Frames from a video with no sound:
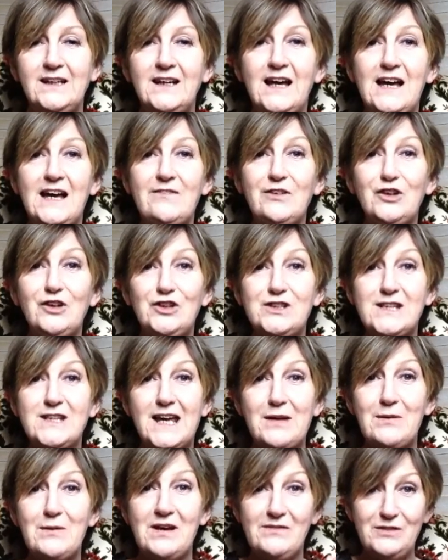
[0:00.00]
Have a good
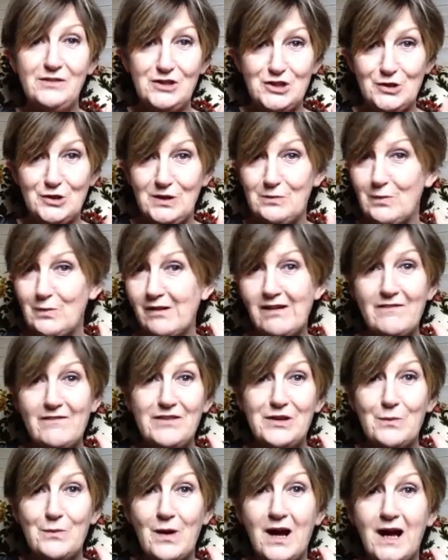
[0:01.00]
day, whatever you're doing, wherever
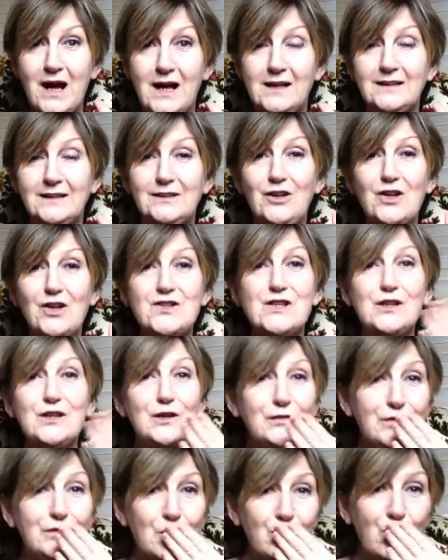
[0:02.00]
you are. Lots of
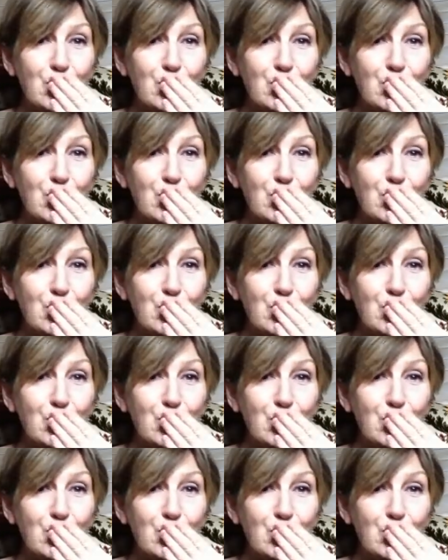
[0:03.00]
love.